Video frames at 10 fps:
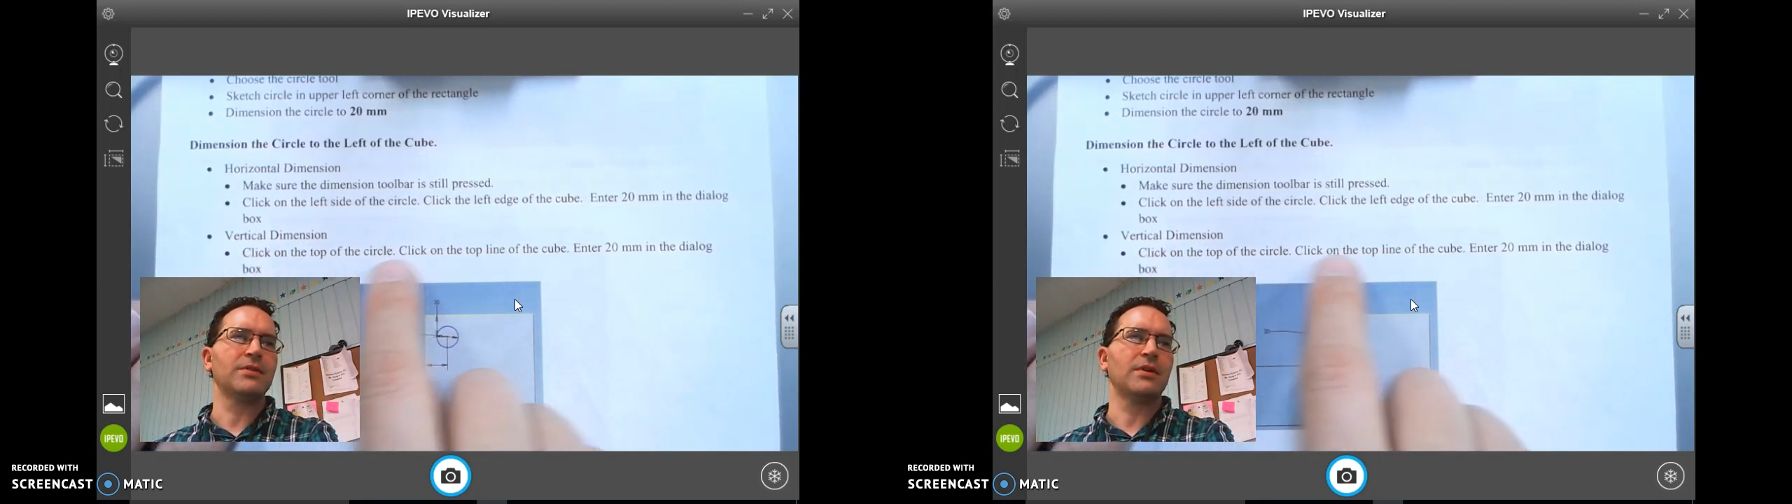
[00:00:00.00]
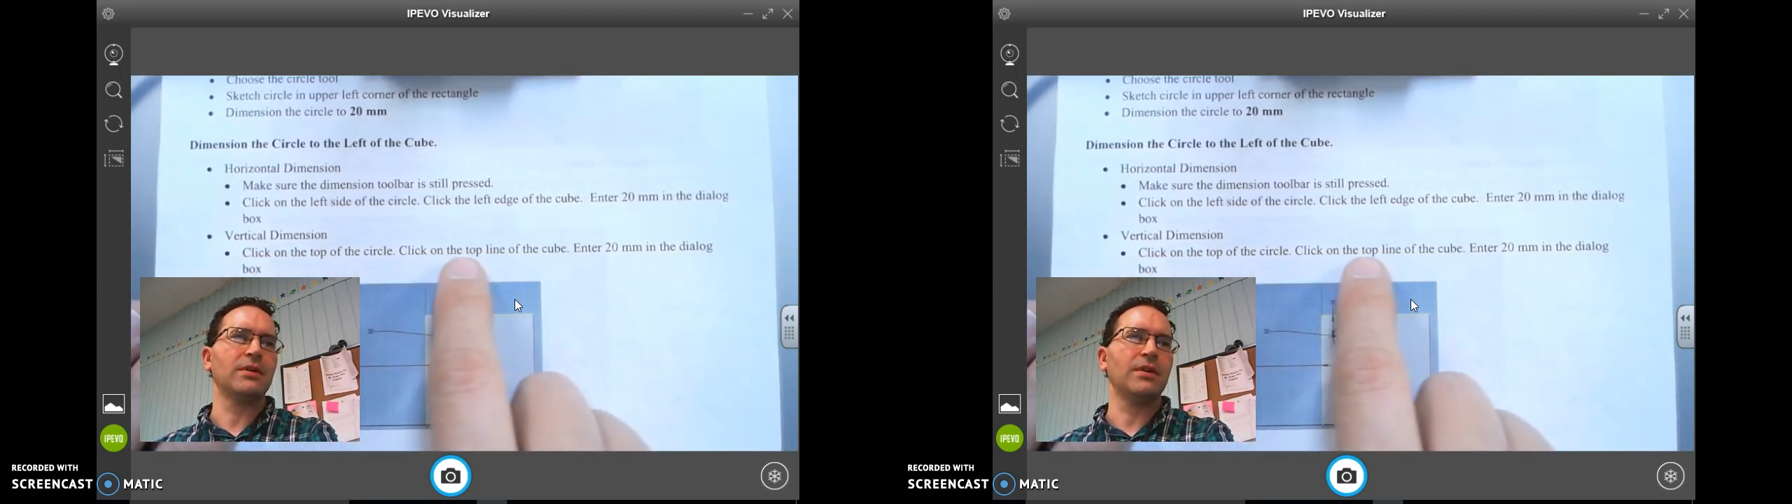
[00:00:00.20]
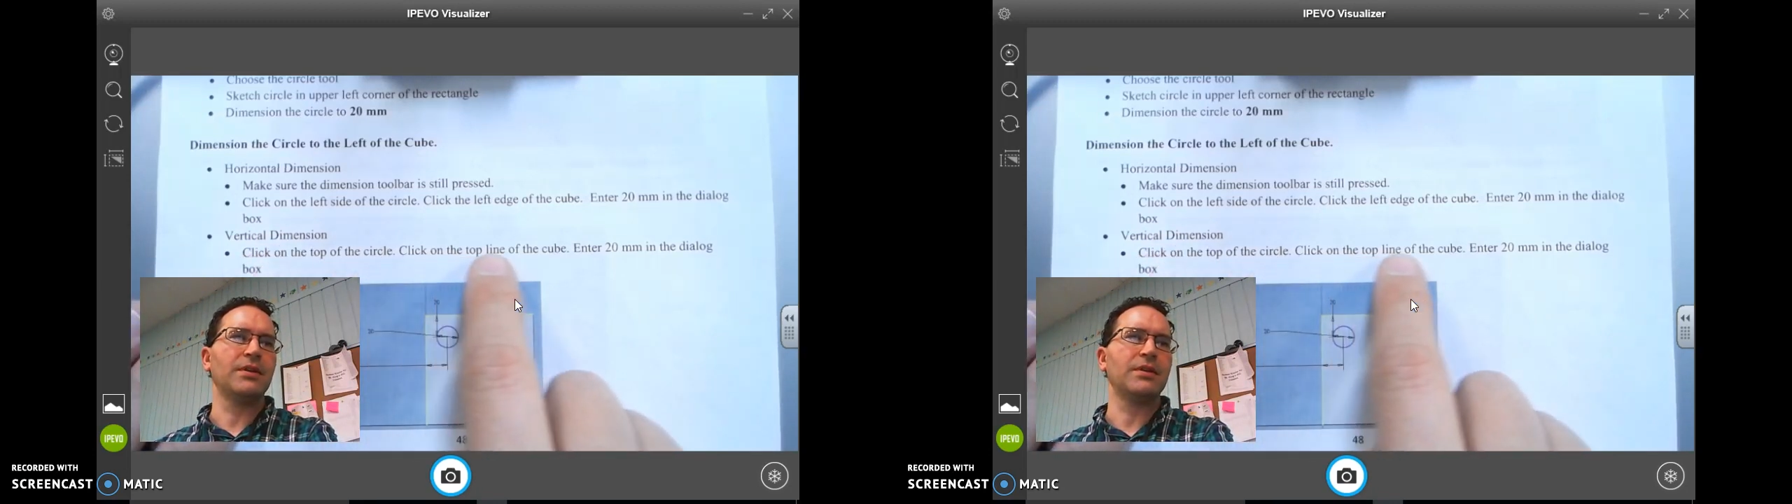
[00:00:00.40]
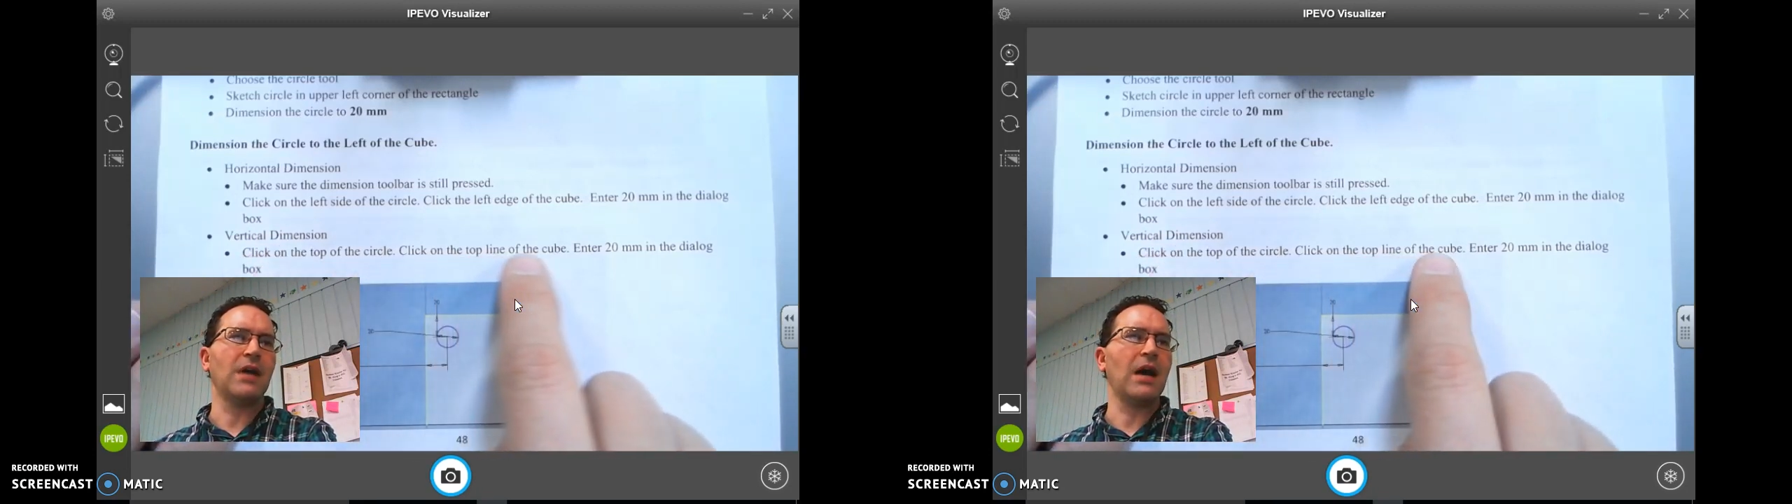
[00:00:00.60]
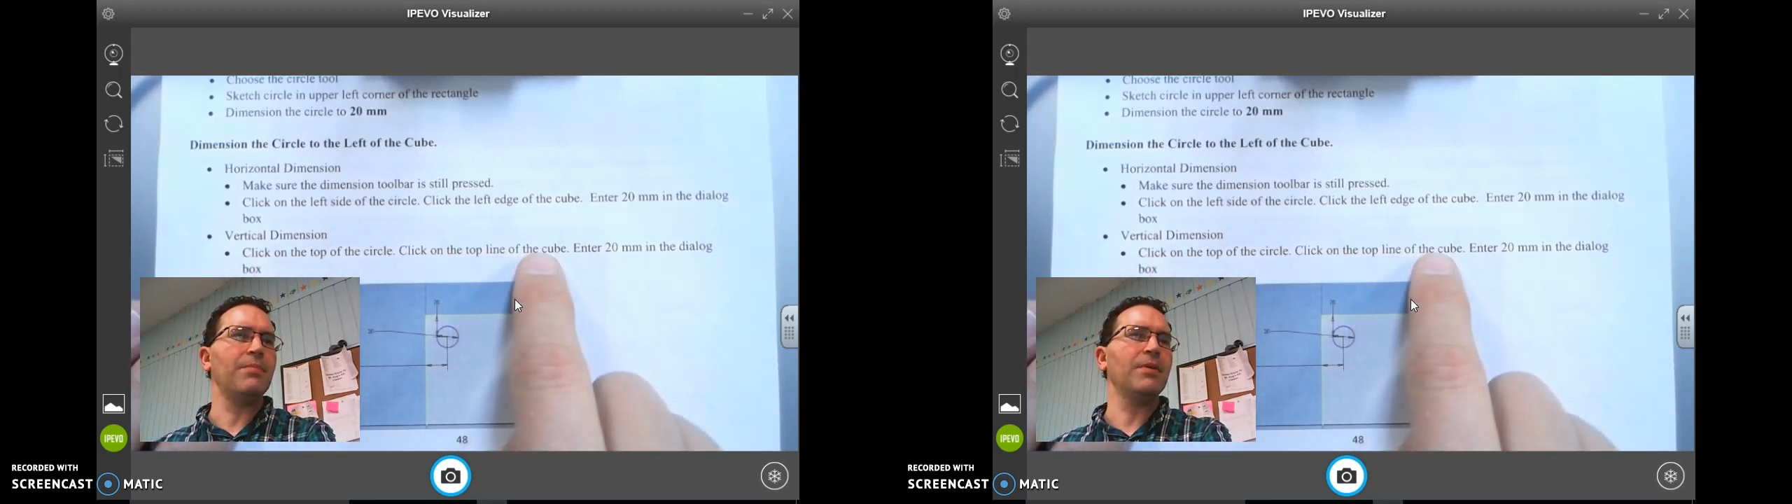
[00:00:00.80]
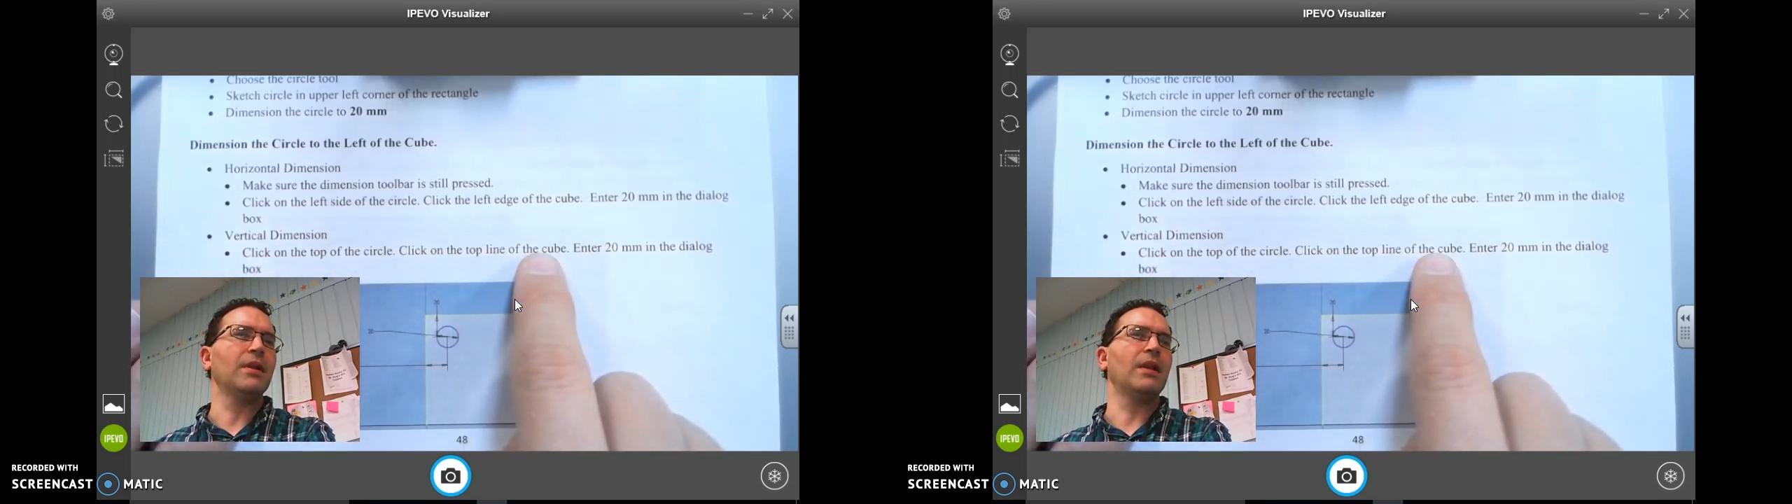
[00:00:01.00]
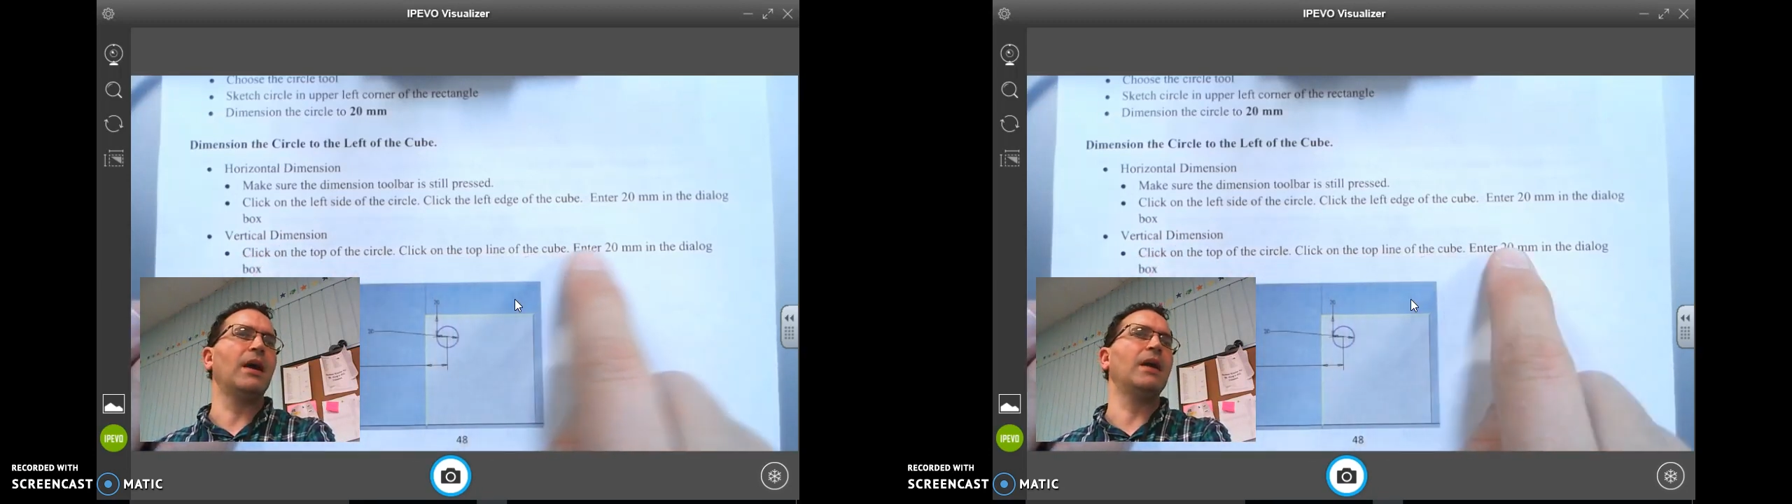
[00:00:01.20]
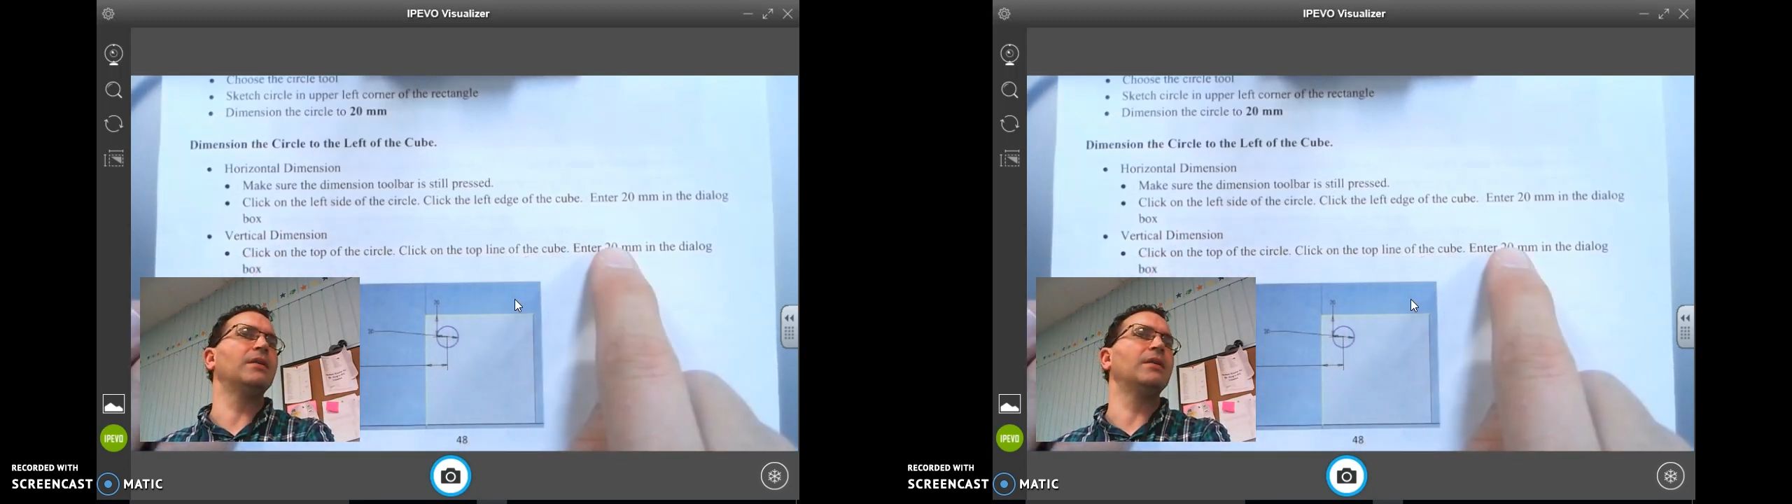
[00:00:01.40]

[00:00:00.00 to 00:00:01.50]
circle and the top of the line